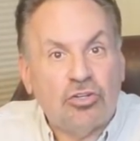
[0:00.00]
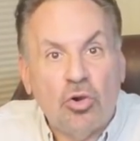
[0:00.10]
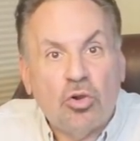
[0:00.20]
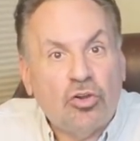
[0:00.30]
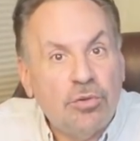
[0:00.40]

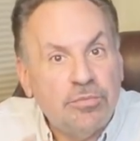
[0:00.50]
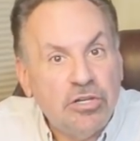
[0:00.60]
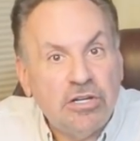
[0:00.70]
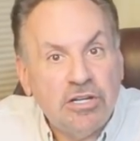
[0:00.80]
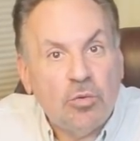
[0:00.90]
No
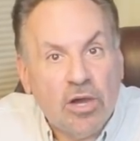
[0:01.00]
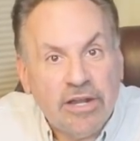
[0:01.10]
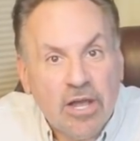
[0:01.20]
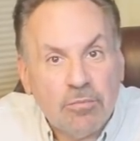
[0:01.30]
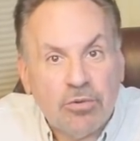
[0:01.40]

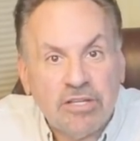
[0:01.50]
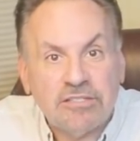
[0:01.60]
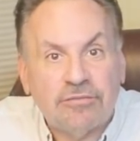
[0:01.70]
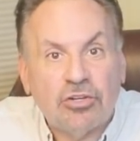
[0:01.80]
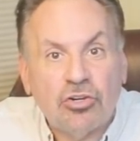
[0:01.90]
community-wide
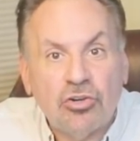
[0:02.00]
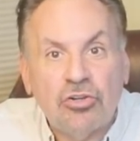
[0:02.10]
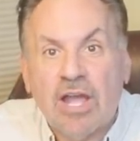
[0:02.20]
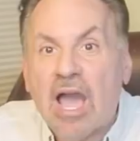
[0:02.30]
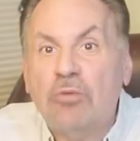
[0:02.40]
outbreaks have
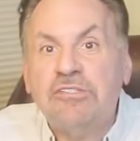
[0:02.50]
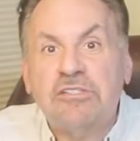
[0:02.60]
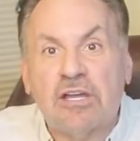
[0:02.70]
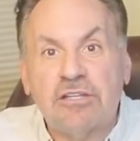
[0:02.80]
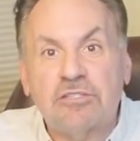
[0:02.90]
occurred
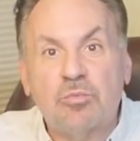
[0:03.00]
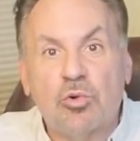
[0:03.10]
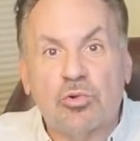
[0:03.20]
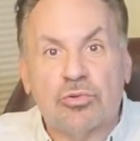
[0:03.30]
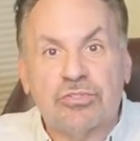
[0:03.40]
outside its
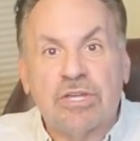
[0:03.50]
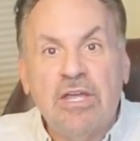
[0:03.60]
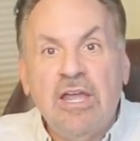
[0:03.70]
borders.